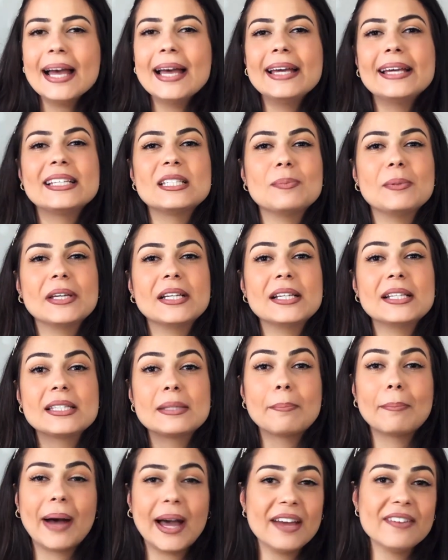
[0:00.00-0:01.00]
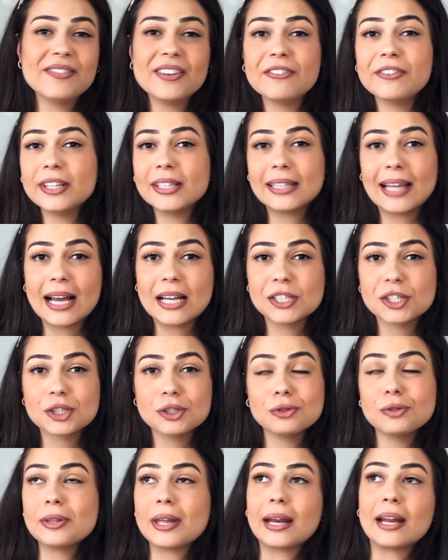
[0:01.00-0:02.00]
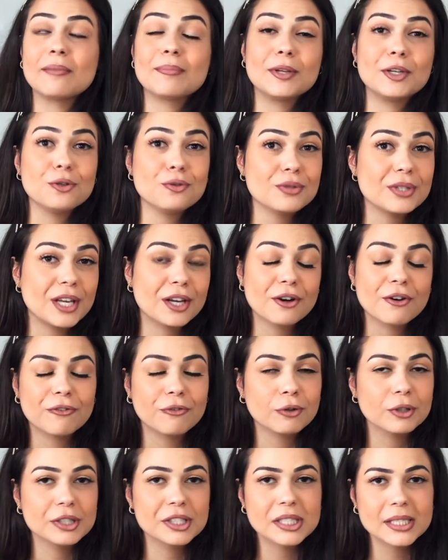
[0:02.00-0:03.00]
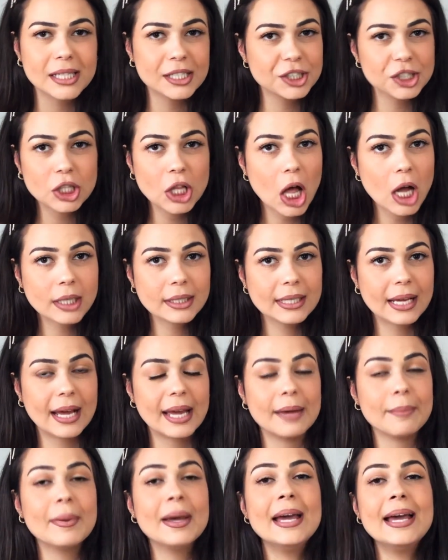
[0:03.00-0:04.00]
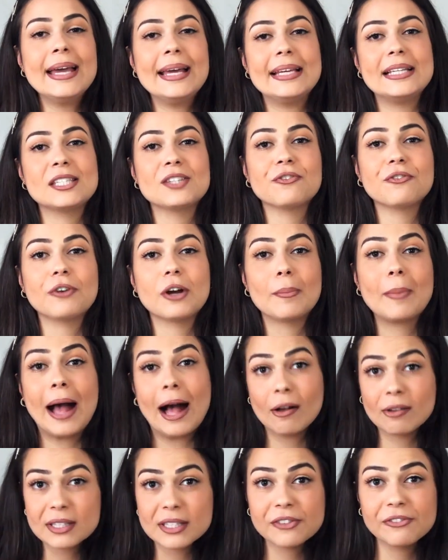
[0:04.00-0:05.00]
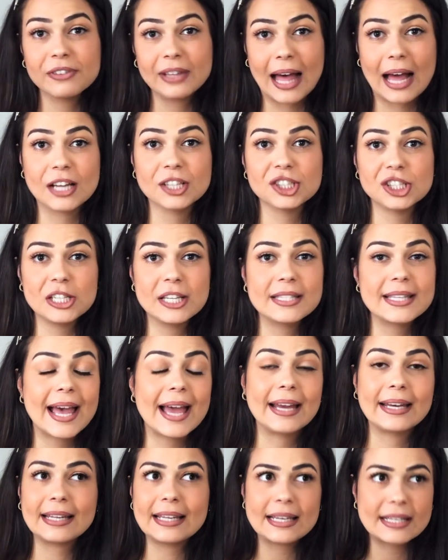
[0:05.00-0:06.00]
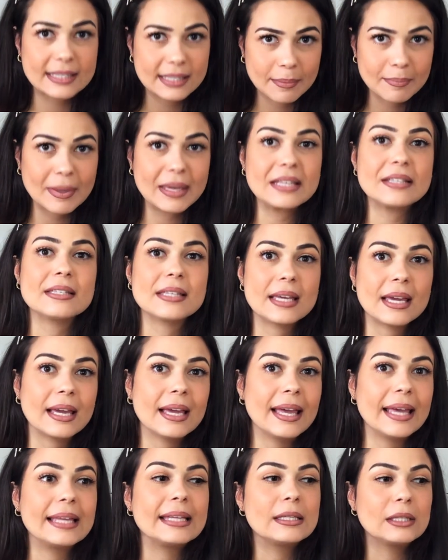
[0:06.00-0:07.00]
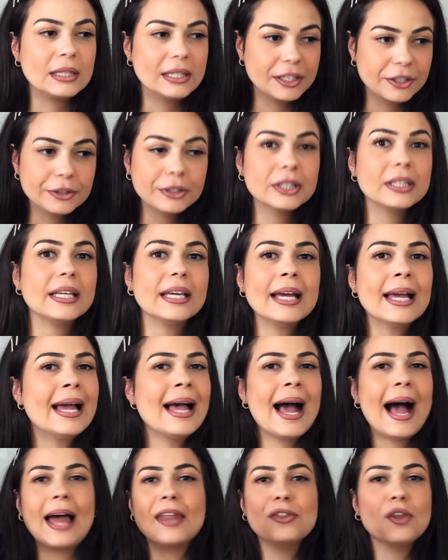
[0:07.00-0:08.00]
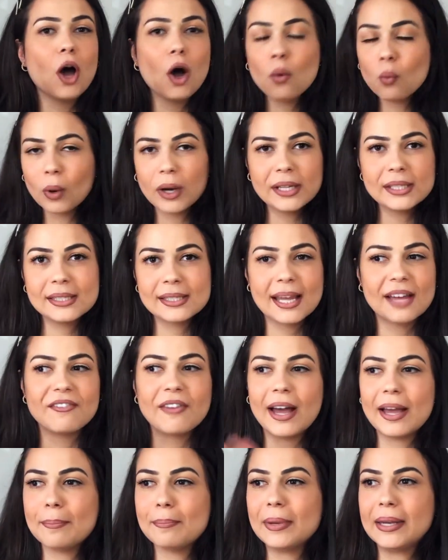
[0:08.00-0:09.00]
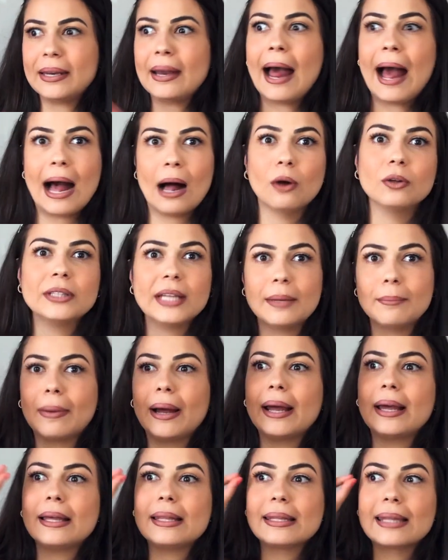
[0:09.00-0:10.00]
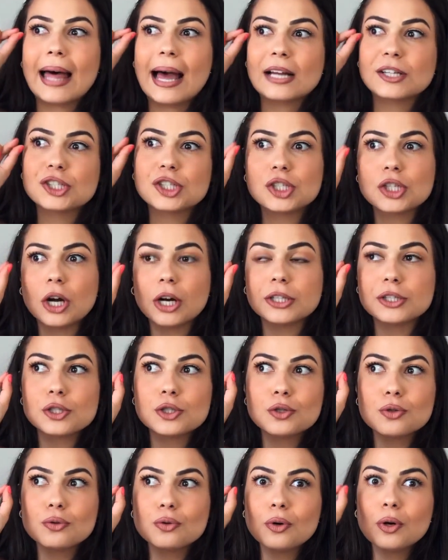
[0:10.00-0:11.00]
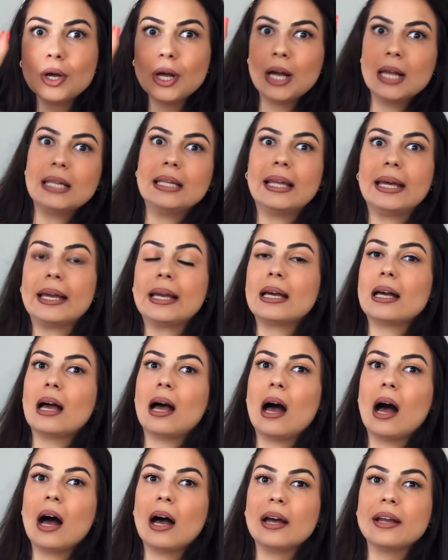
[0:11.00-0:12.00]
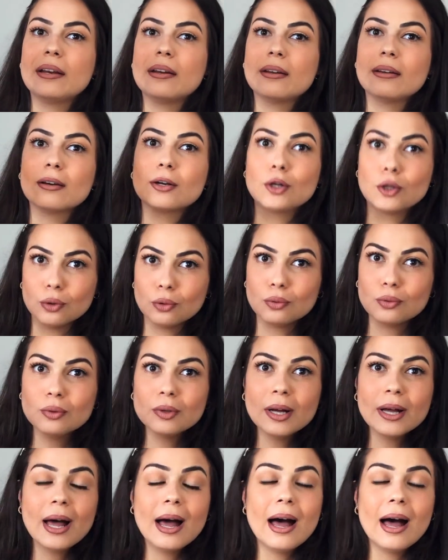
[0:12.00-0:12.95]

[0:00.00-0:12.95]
is because my favorite lash glue that I've been using for such a long time is from House of Lashes, and it's amazing. It literally, not once have I been out and my lash starts to like unglue.